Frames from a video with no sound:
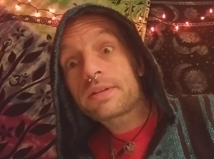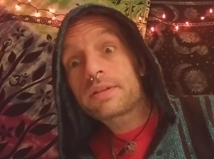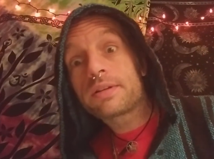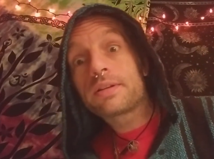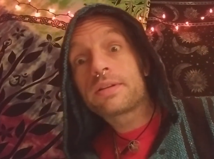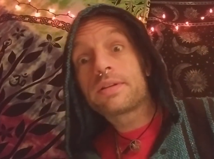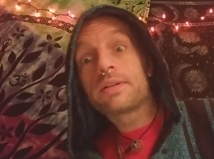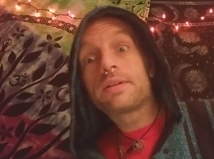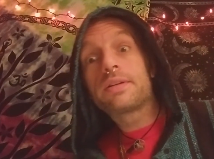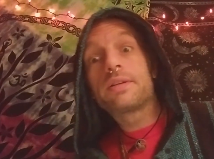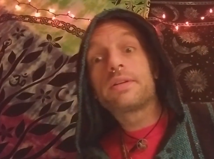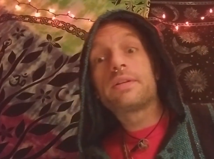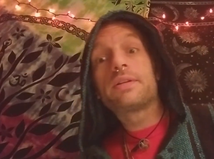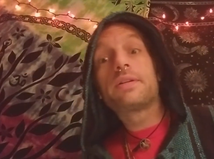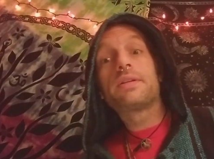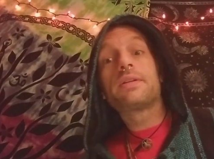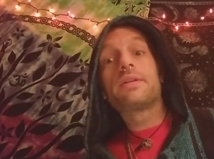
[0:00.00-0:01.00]

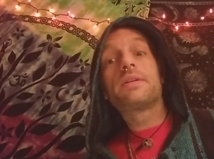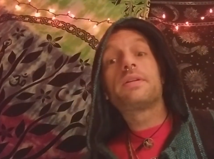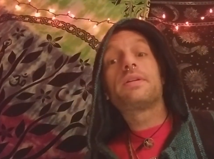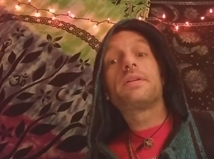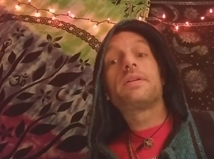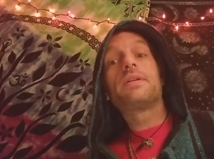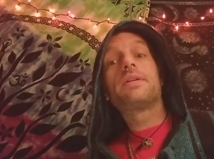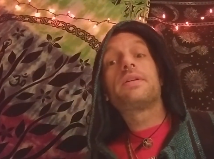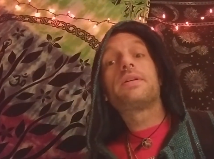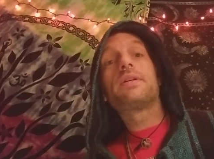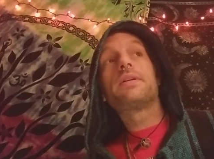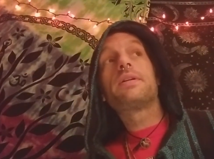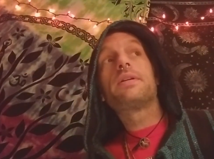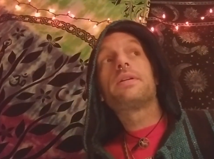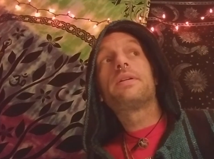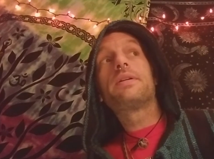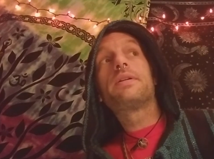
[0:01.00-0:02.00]

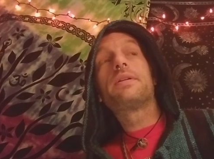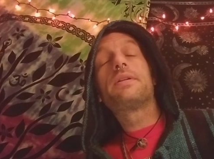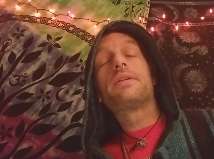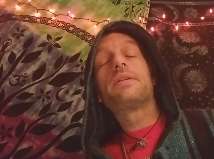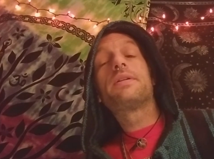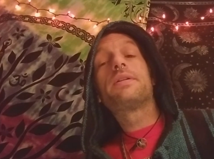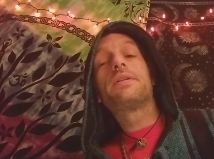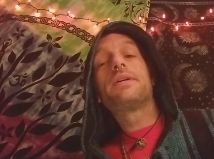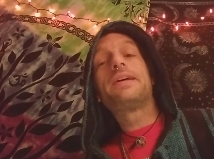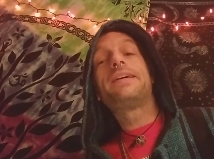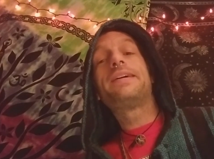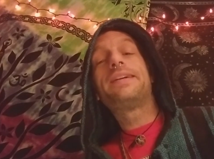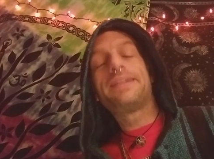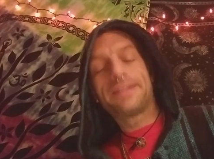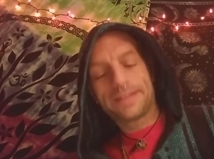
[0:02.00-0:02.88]
(silence)